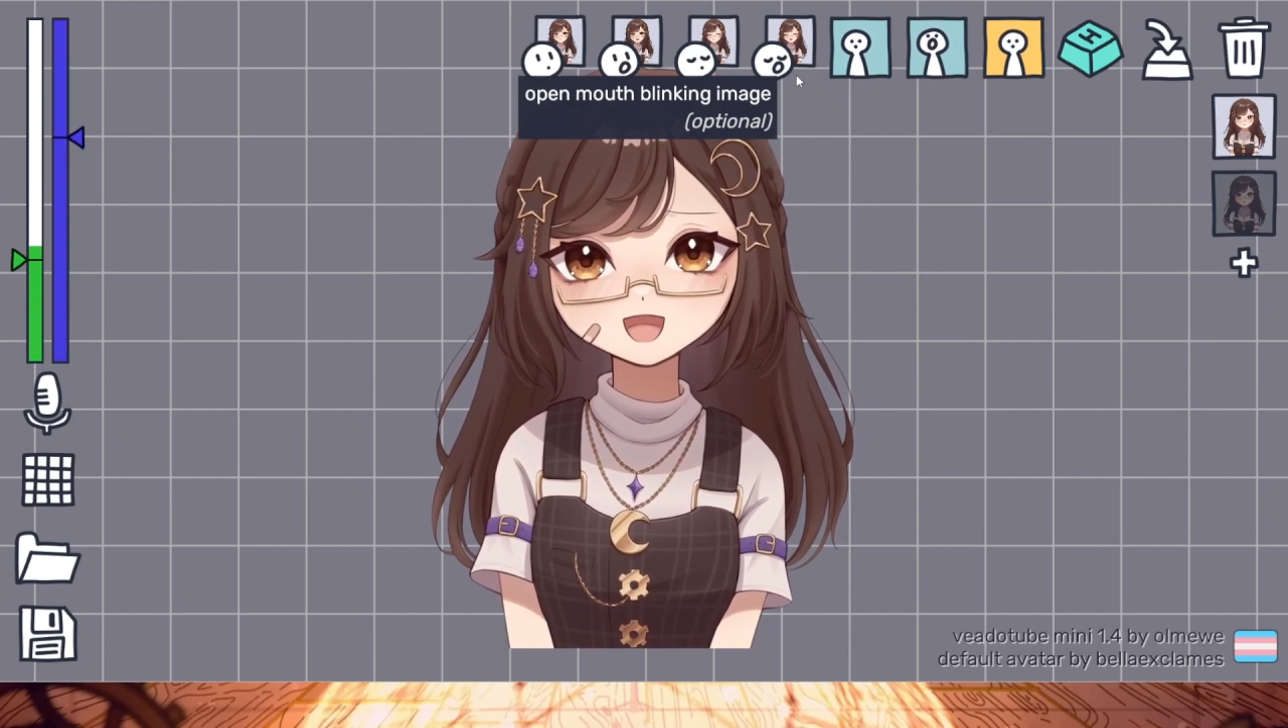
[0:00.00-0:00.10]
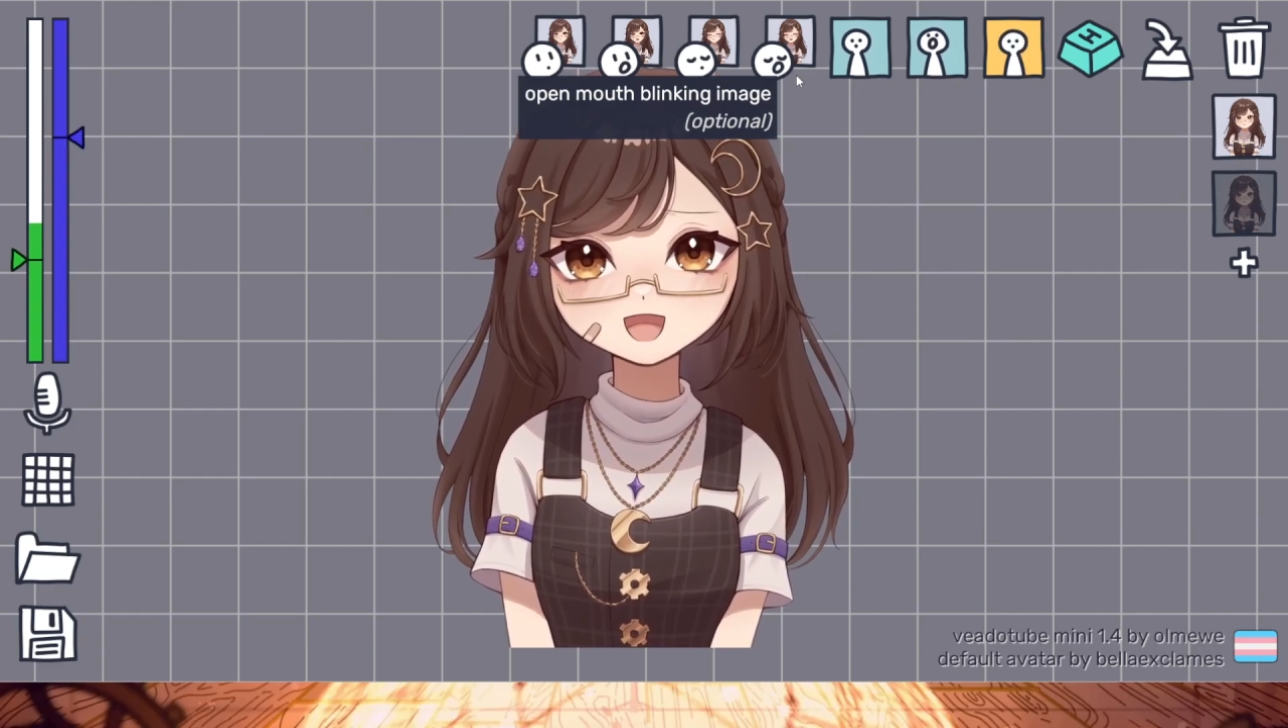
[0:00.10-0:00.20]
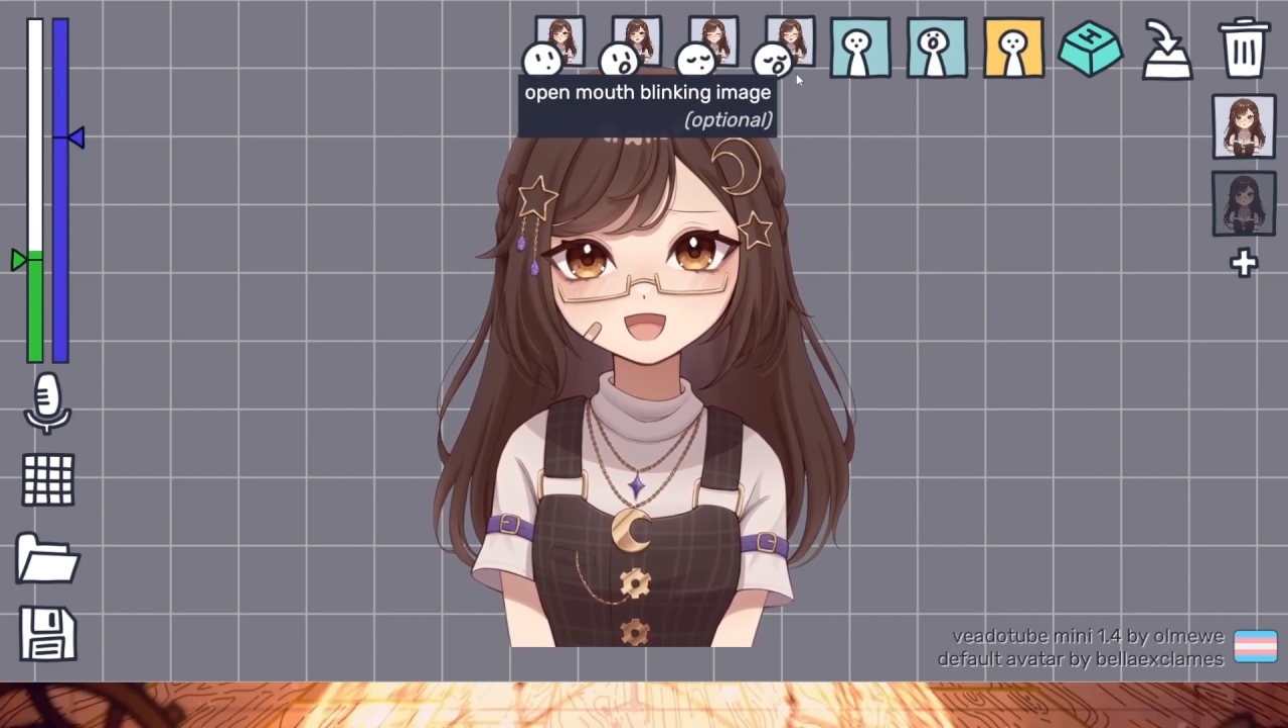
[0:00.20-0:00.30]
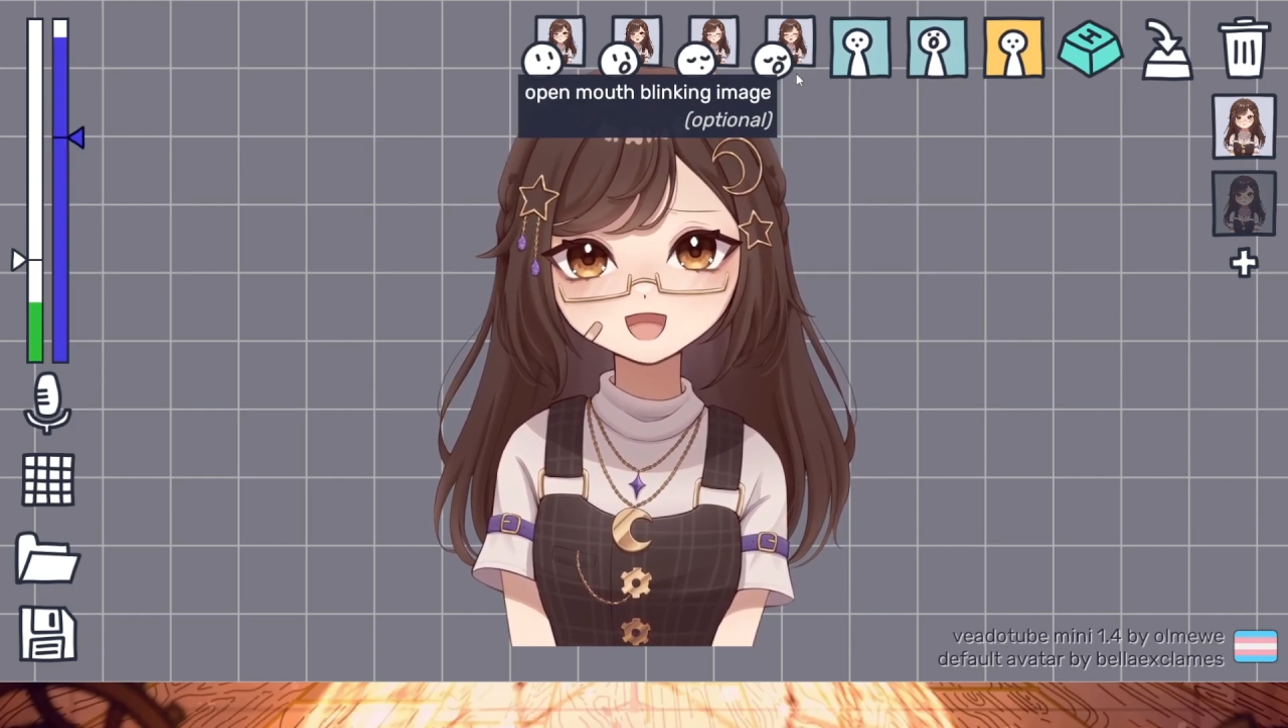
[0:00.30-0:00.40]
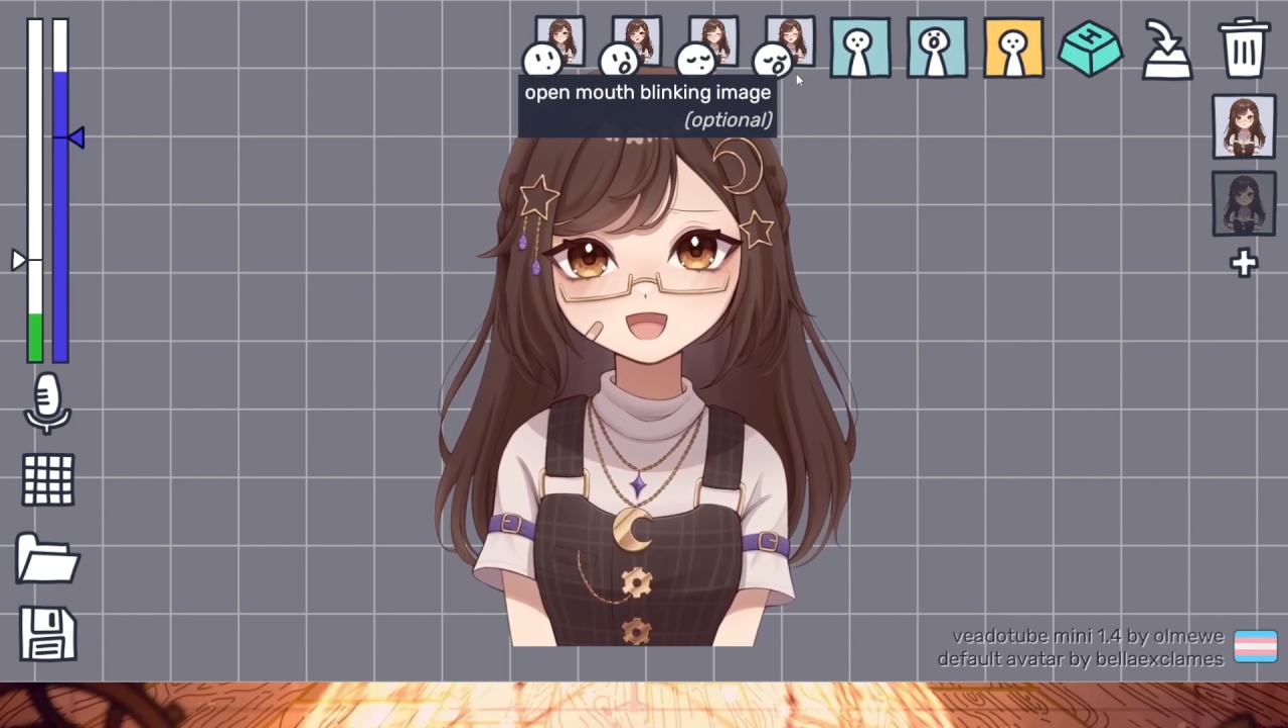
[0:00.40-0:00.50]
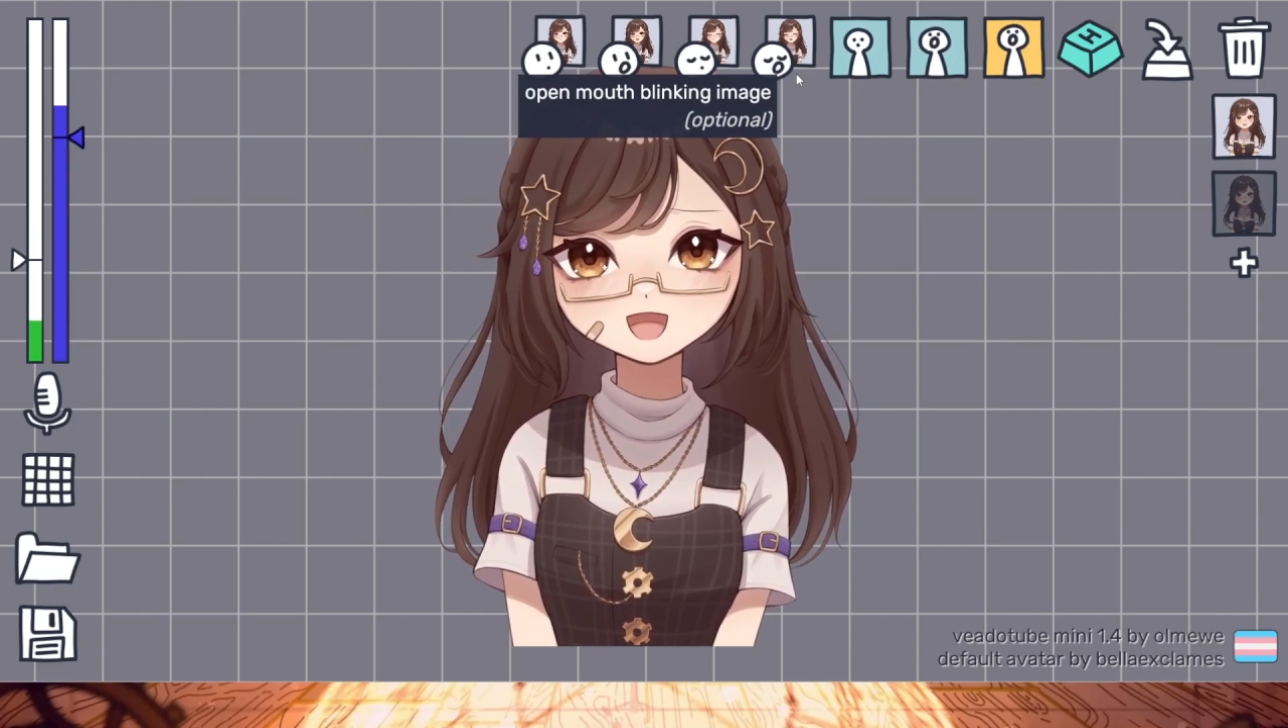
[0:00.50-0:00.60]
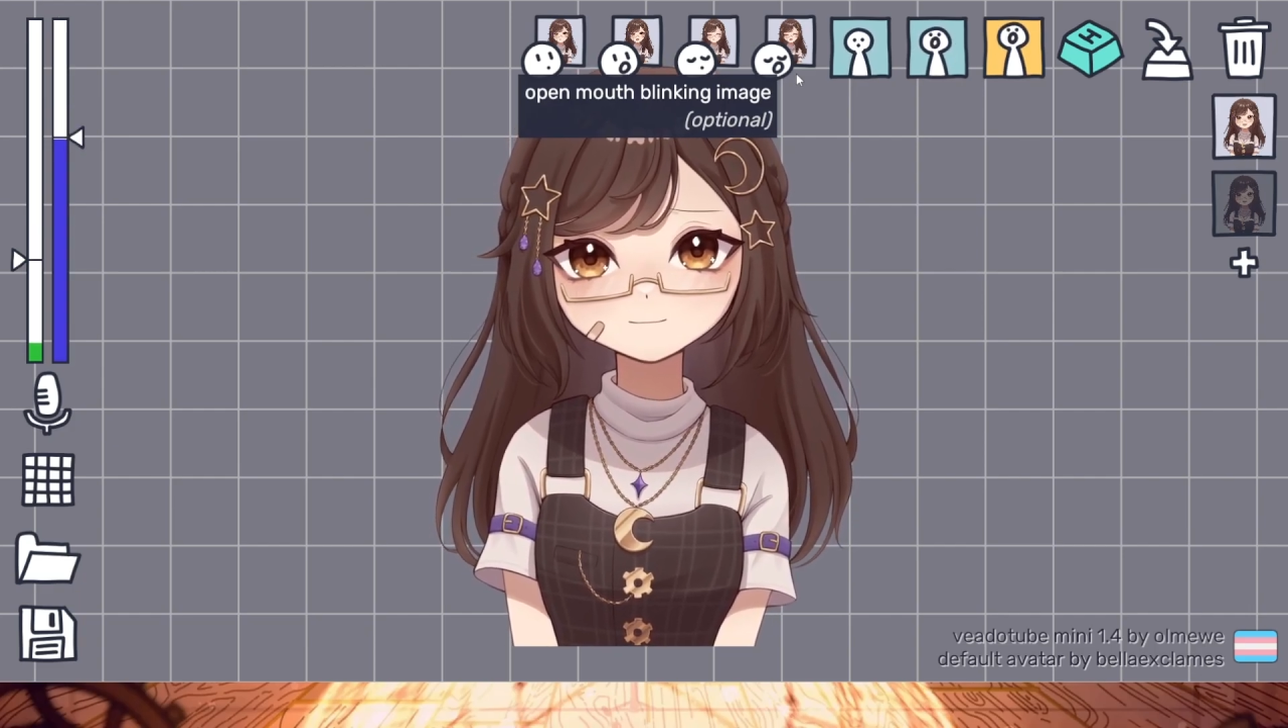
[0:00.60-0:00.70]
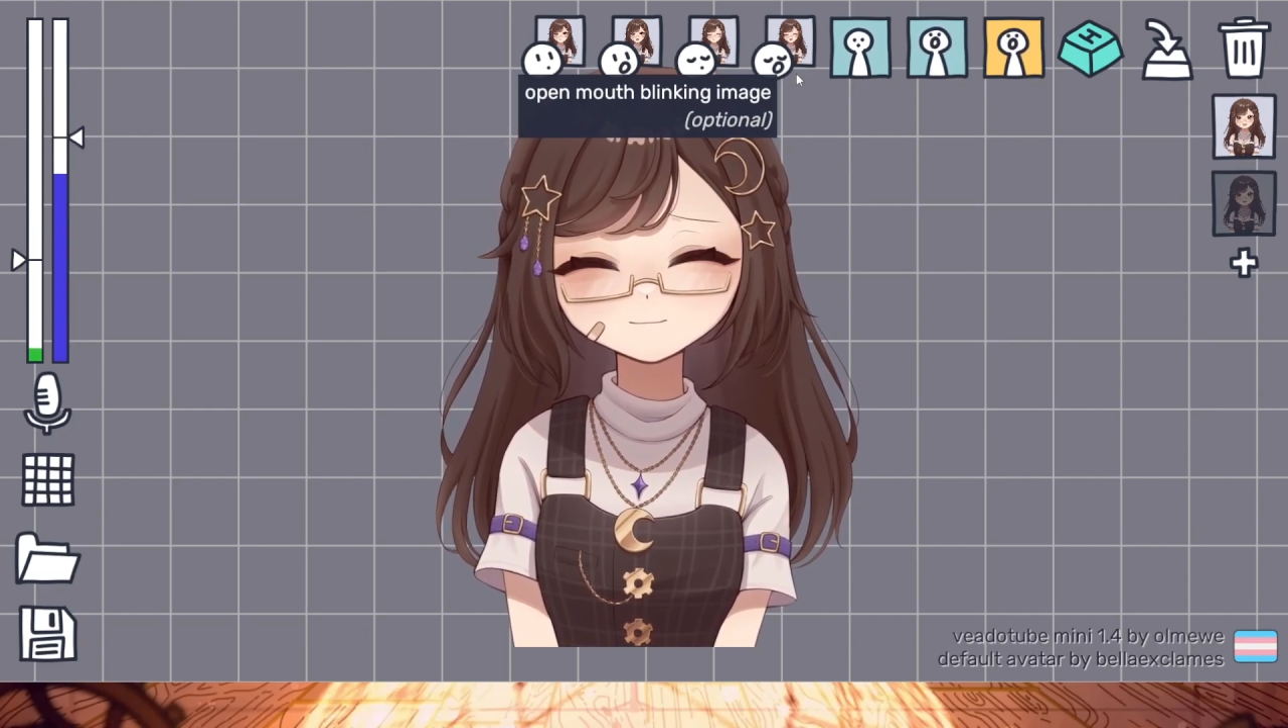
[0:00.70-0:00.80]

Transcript: mouth.